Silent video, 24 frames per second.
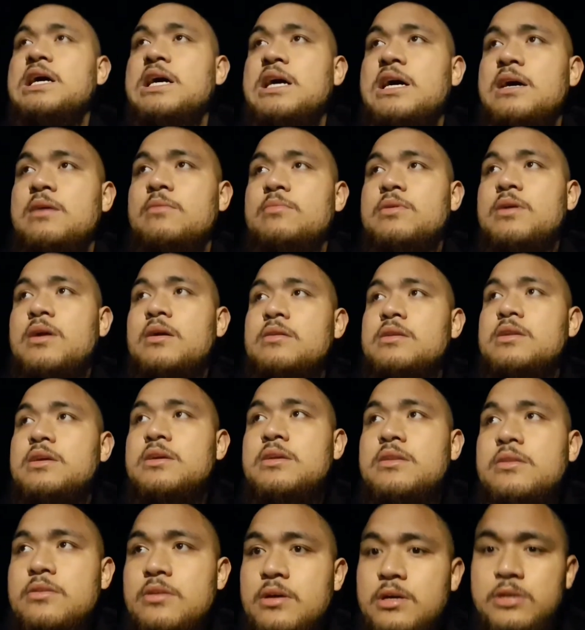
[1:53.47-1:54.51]
I'm
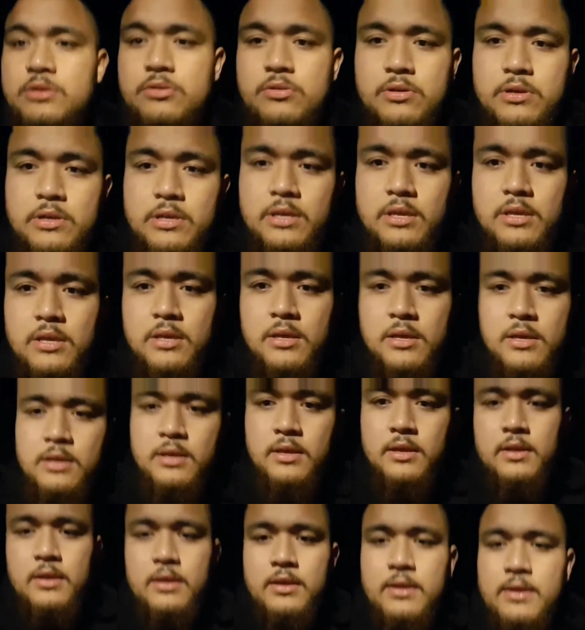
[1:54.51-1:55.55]
currently in 9:00,
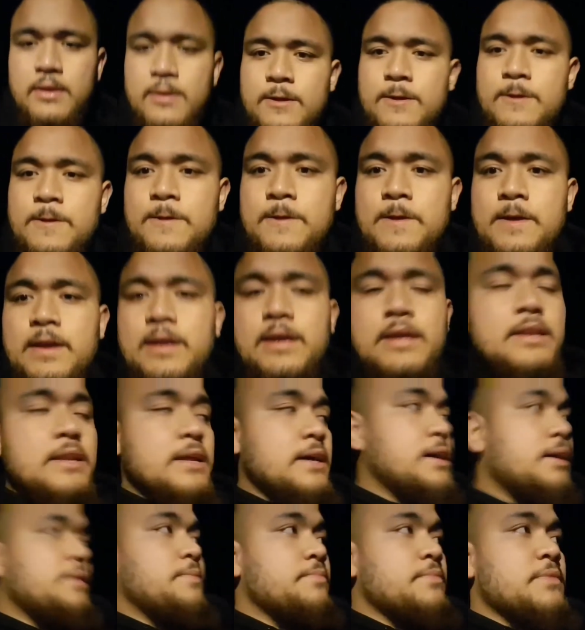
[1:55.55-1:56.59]

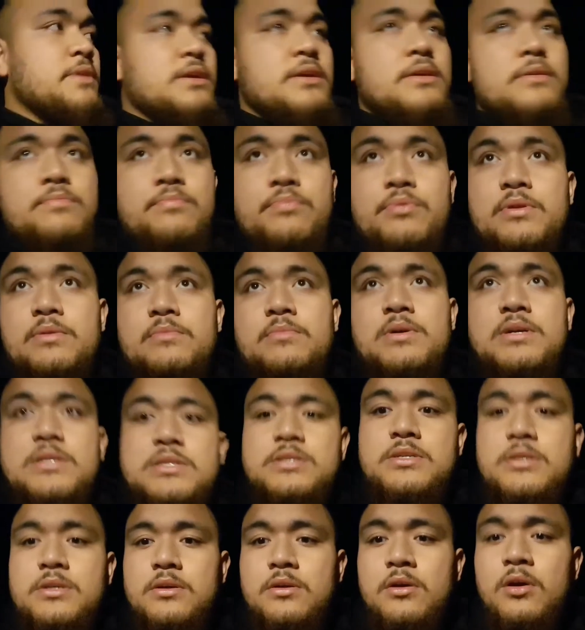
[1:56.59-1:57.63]
and yeah, pretty
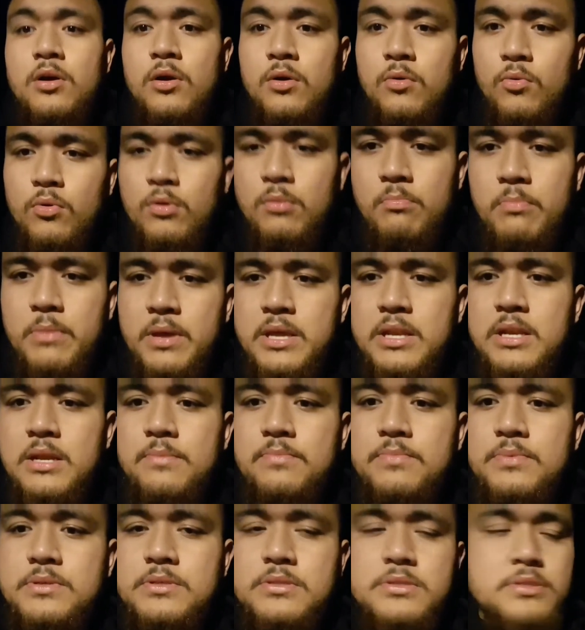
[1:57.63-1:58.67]
much what man
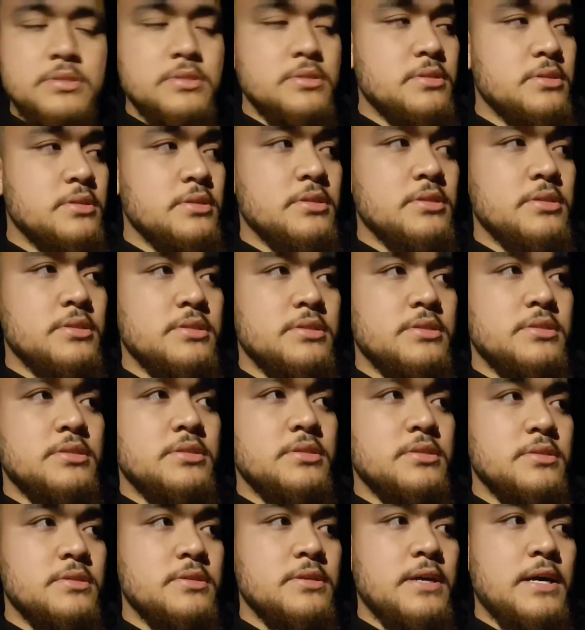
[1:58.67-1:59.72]
up is
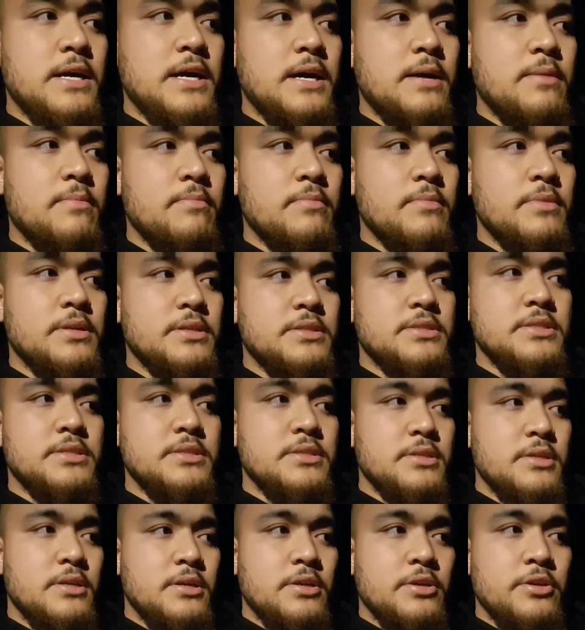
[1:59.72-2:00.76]

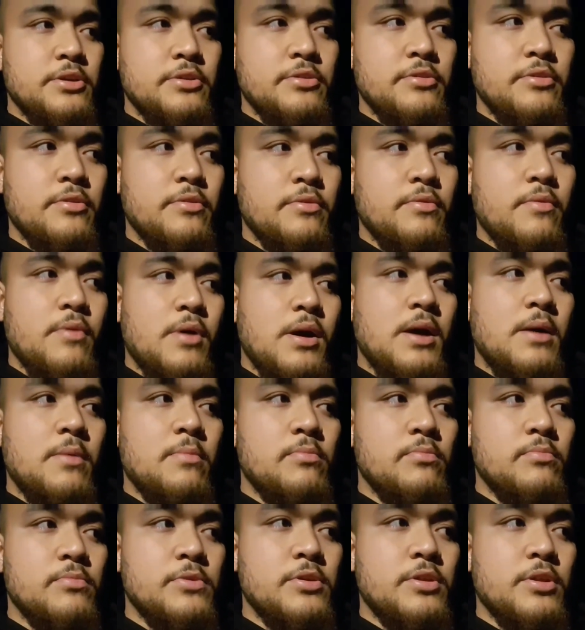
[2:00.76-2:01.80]
it's, you
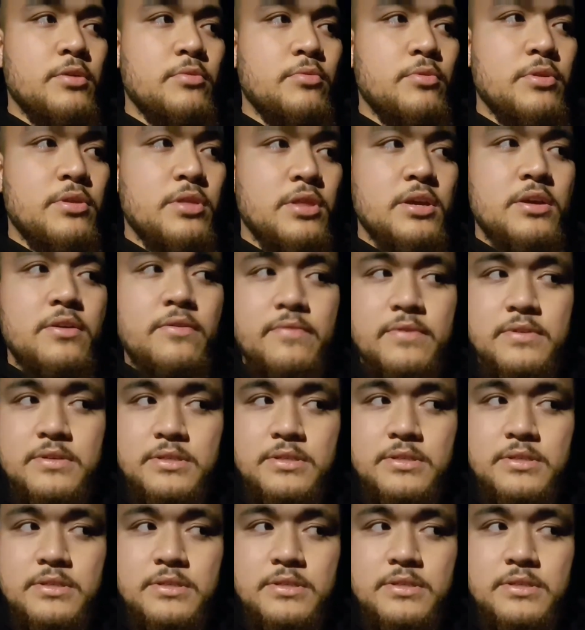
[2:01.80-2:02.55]
know, we think of